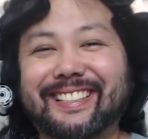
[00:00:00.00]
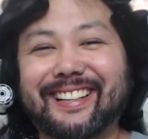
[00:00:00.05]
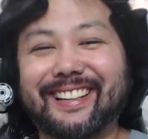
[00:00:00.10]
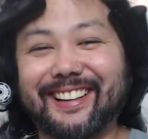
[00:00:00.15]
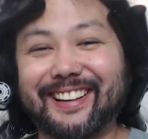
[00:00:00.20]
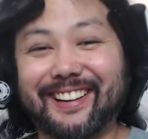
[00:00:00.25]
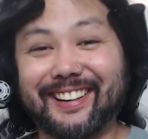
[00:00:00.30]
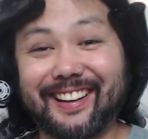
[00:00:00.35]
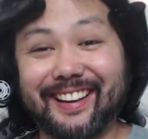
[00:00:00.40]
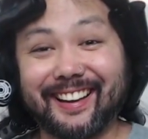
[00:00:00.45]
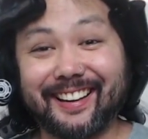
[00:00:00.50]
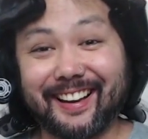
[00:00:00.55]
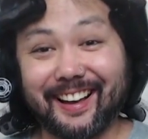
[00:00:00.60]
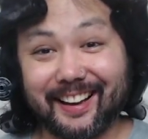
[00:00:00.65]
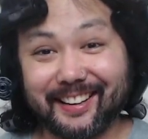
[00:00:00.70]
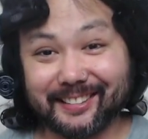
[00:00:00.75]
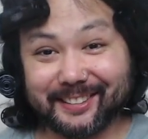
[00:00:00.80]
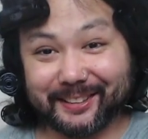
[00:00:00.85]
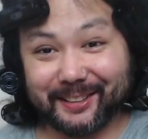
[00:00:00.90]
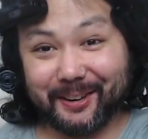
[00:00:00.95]
Okay,
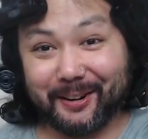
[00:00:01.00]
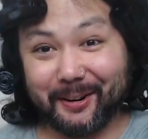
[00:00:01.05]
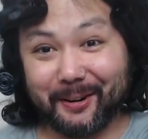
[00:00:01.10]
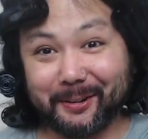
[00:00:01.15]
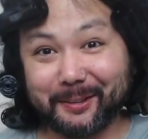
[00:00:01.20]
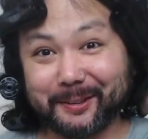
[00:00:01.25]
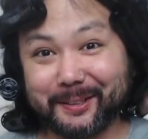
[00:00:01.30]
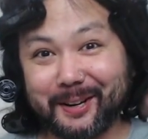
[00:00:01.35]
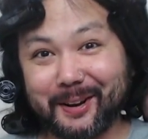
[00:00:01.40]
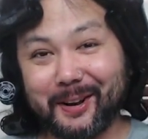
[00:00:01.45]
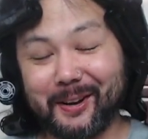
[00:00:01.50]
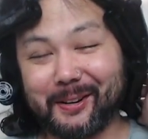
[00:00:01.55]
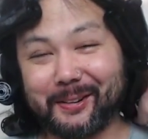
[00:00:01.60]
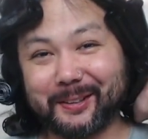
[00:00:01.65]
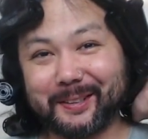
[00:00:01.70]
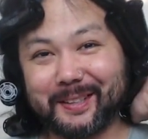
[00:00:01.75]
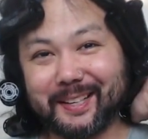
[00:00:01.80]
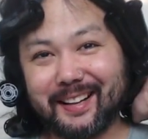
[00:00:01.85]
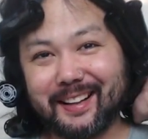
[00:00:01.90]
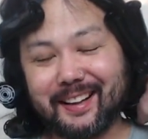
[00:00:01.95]
guys. Oh
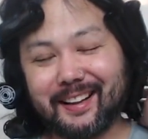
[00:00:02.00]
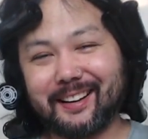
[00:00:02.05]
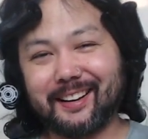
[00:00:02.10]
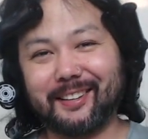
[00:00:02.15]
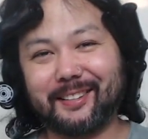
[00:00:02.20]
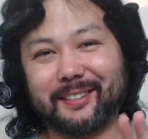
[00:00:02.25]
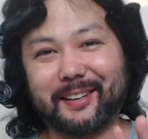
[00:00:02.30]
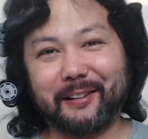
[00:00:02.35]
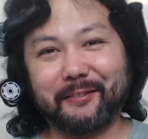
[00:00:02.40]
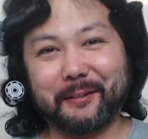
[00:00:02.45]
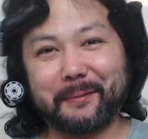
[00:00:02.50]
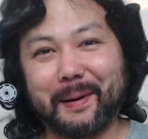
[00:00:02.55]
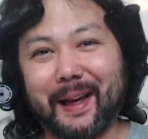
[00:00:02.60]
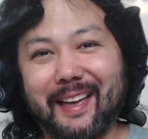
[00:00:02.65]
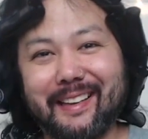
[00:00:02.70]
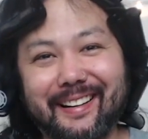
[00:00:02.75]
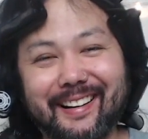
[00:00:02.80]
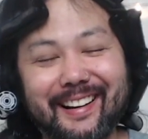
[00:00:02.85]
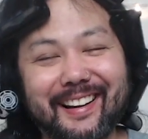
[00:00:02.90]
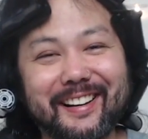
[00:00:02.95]
no. Oh, never
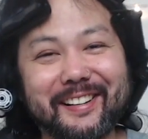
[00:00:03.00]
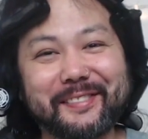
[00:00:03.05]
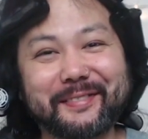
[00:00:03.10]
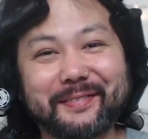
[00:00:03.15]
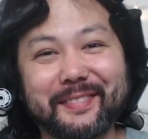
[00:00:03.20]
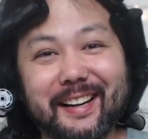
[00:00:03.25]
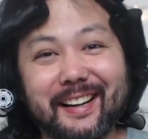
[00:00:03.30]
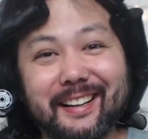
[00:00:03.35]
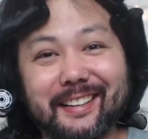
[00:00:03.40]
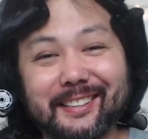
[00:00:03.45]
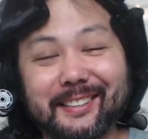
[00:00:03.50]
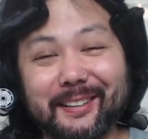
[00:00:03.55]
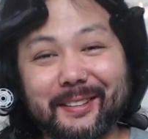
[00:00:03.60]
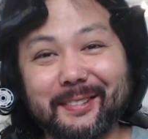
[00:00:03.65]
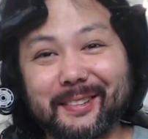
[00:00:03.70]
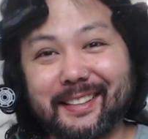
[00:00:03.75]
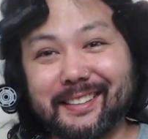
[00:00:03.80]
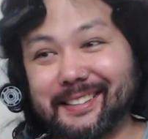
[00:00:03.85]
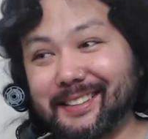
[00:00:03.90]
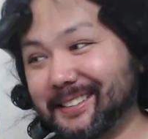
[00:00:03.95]
mind.
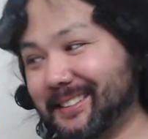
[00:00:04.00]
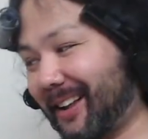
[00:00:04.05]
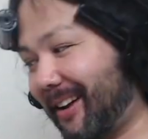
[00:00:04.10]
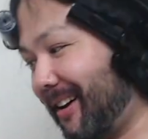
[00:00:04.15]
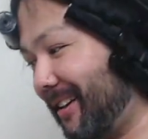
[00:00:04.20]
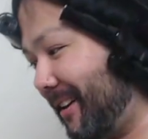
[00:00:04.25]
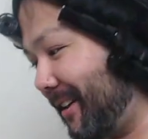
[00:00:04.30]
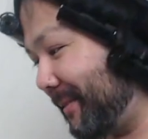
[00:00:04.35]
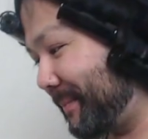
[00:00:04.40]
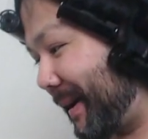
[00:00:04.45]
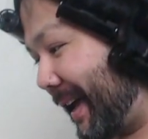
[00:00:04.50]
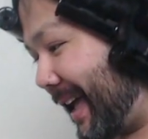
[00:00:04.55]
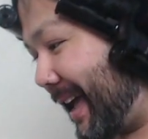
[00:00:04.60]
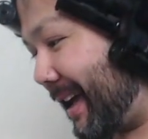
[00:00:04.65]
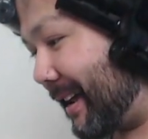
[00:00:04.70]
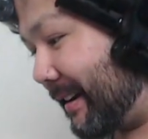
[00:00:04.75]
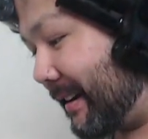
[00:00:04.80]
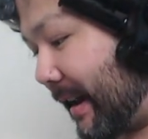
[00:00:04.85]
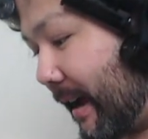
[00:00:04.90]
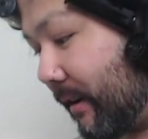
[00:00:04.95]
So this is all on my
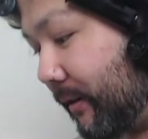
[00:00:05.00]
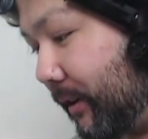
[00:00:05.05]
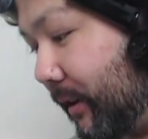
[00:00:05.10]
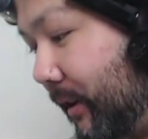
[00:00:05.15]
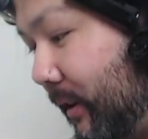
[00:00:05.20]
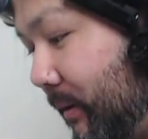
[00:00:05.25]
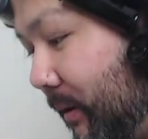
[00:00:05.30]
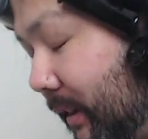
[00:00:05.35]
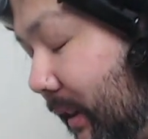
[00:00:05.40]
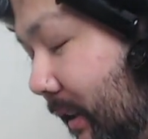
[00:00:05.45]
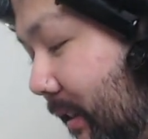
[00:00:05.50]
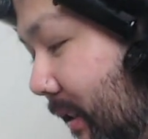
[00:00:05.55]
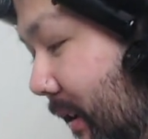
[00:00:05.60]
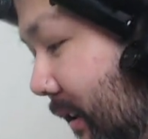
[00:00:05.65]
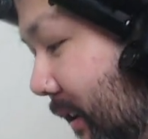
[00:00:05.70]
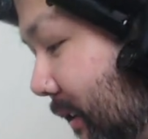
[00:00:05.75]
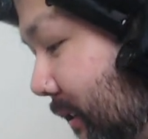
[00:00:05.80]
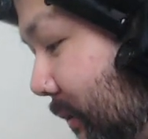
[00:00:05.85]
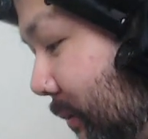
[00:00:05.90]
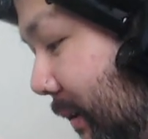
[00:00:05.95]
head now. You know what the
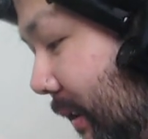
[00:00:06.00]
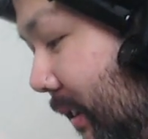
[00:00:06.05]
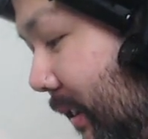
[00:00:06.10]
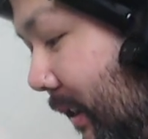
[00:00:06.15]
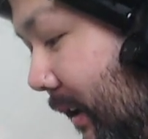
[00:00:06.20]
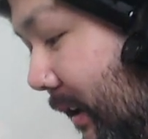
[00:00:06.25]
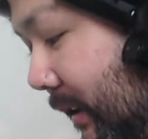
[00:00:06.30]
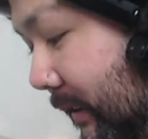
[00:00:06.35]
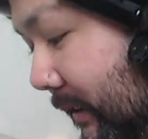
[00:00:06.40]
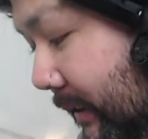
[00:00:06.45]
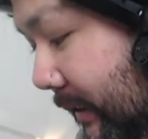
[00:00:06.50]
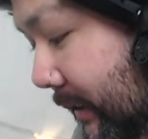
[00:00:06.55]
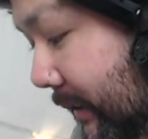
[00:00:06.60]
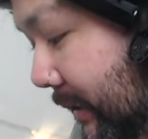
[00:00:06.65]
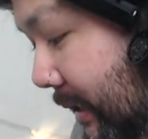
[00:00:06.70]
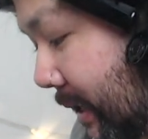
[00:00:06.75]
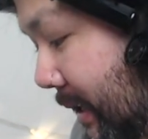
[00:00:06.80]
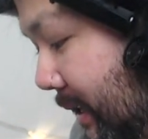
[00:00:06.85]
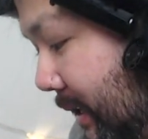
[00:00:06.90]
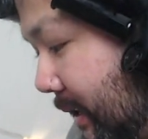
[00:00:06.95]
thing is with
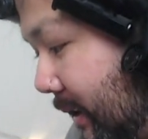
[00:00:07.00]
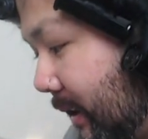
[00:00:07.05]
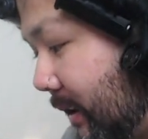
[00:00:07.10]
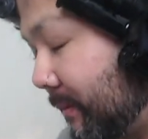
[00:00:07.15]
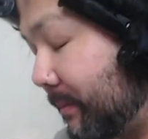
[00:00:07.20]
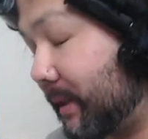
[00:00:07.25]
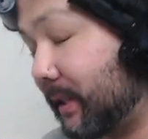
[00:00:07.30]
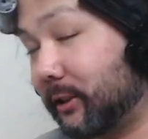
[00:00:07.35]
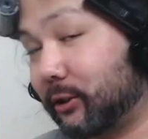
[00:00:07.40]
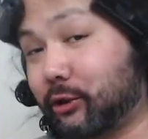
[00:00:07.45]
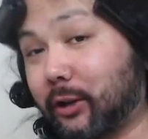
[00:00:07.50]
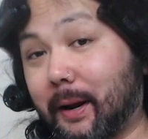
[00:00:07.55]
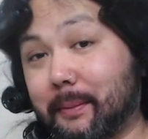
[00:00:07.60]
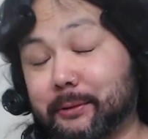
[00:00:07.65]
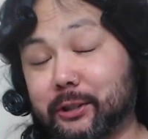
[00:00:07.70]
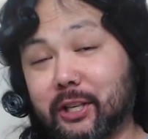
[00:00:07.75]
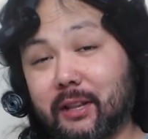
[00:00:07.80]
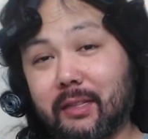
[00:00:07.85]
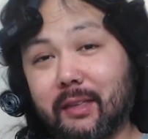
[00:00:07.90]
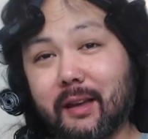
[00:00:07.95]
this
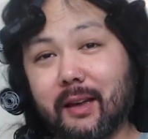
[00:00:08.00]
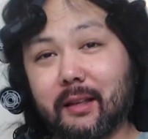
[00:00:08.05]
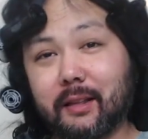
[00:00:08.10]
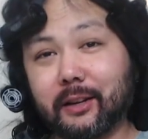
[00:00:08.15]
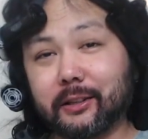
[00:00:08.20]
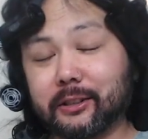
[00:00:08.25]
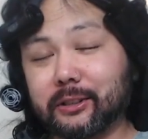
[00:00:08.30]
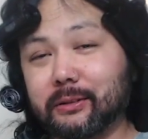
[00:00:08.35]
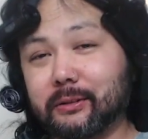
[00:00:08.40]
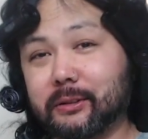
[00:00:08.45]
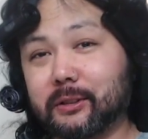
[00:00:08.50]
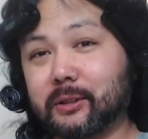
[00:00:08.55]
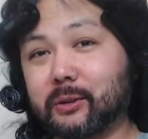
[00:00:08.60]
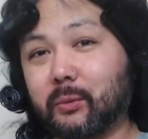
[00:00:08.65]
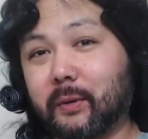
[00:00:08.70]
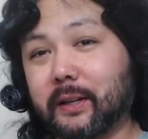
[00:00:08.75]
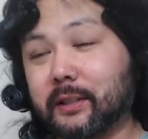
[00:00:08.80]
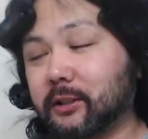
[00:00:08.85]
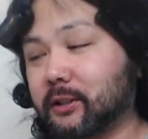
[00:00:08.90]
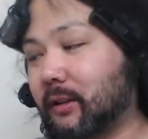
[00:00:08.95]
contraption thing? There's no
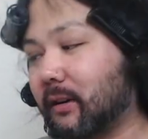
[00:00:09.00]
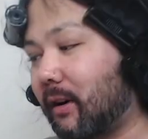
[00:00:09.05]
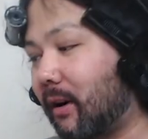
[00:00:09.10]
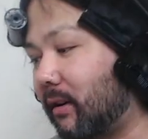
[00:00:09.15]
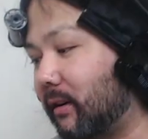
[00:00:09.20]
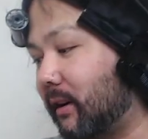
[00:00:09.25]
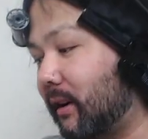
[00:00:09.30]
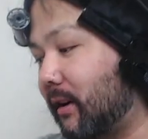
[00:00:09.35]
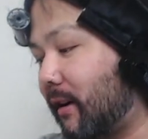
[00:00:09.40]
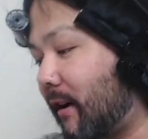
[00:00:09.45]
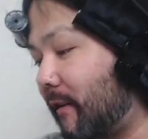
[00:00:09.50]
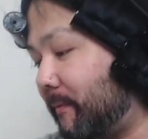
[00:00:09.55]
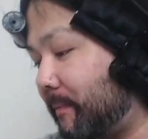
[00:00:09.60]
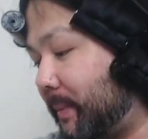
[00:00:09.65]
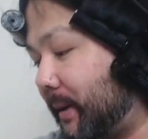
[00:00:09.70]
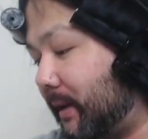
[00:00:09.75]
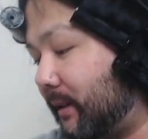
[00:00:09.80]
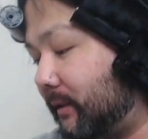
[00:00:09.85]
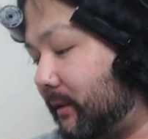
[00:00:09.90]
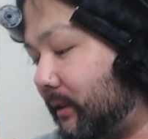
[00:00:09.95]
switch or on and off
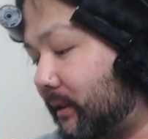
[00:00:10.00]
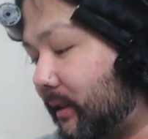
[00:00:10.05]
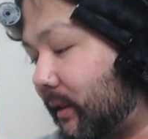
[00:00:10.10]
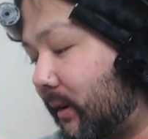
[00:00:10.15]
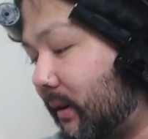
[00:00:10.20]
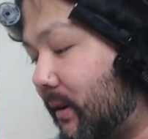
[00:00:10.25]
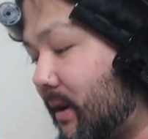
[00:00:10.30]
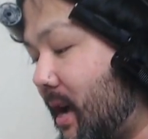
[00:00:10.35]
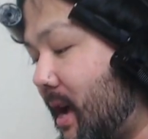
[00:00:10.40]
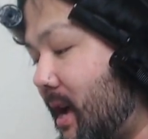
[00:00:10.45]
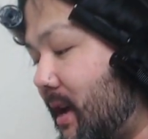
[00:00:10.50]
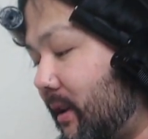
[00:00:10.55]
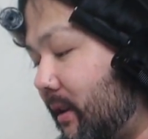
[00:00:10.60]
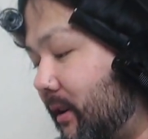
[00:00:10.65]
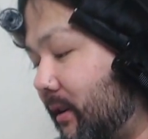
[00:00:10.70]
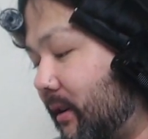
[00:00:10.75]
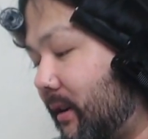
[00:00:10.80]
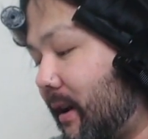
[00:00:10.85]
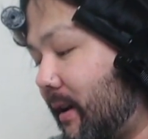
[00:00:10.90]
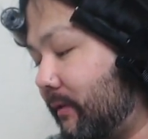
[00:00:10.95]
button, so
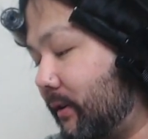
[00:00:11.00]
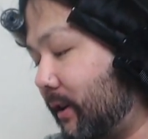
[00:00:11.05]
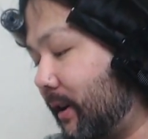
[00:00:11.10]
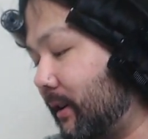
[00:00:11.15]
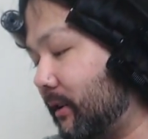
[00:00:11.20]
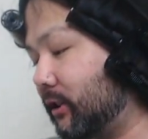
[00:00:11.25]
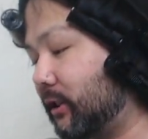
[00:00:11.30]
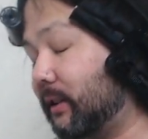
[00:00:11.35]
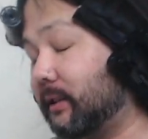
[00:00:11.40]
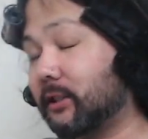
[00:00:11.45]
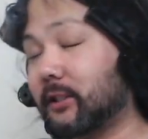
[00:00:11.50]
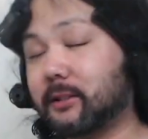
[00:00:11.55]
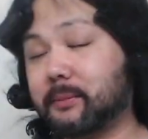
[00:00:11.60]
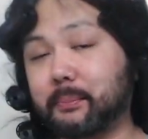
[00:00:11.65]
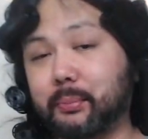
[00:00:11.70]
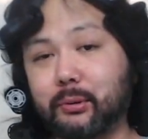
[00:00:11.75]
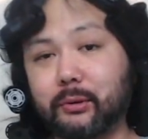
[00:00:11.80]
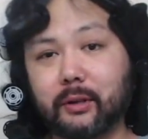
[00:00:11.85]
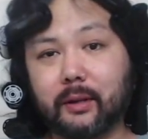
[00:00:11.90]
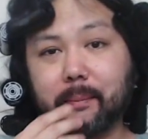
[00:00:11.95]
you're gonna have to actually
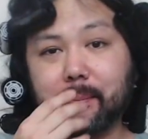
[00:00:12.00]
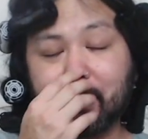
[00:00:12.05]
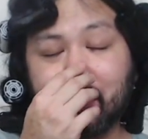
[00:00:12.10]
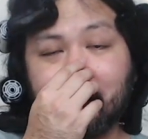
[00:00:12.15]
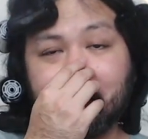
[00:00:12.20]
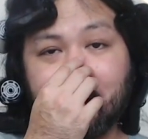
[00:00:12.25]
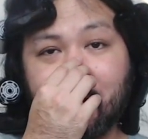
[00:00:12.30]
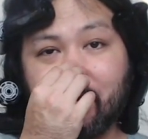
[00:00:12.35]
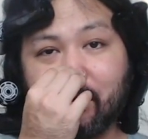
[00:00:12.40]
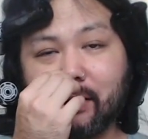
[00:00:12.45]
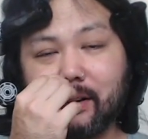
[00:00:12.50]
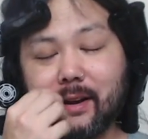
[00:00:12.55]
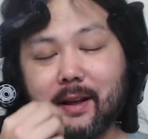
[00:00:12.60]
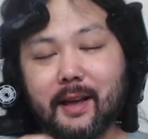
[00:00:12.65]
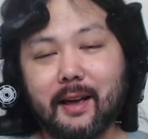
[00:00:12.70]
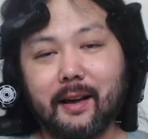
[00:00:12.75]
just pull the plug out.